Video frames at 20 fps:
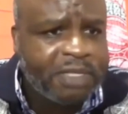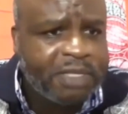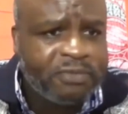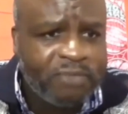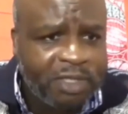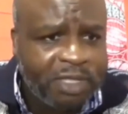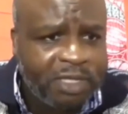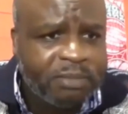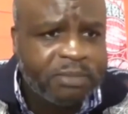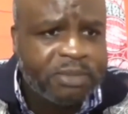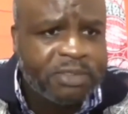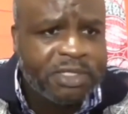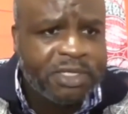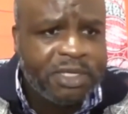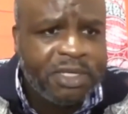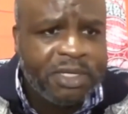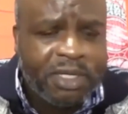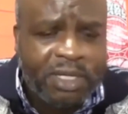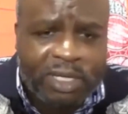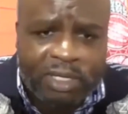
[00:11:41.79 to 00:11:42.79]
films.
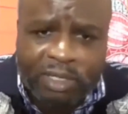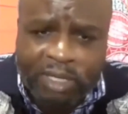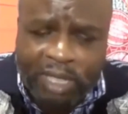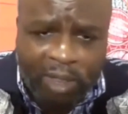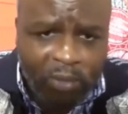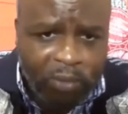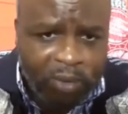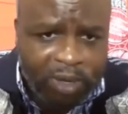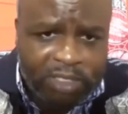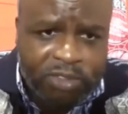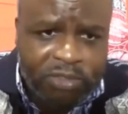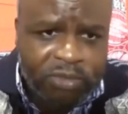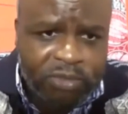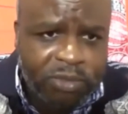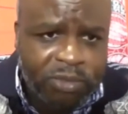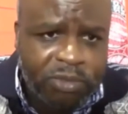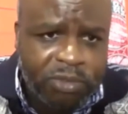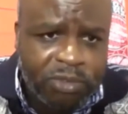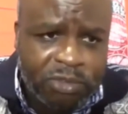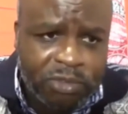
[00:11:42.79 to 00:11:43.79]
I went
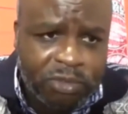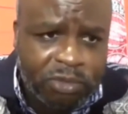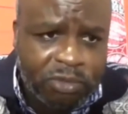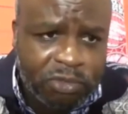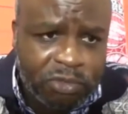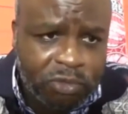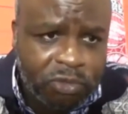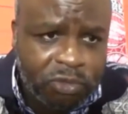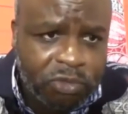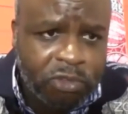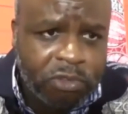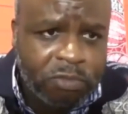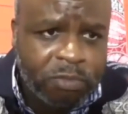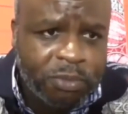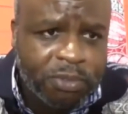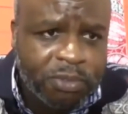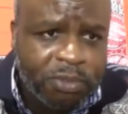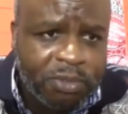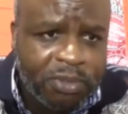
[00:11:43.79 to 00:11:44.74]
to YouTube.